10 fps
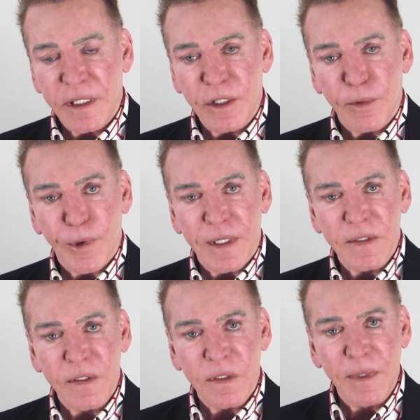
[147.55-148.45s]
and your
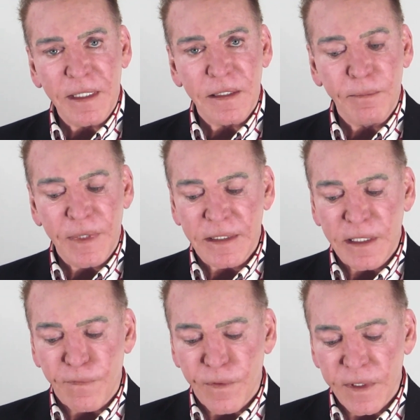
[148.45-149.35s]
presence makes a big
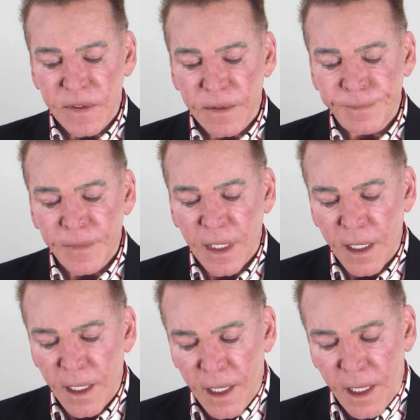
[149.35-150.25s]
difference.
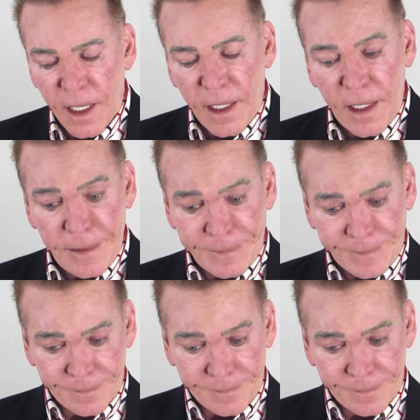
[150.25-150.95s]
Uh,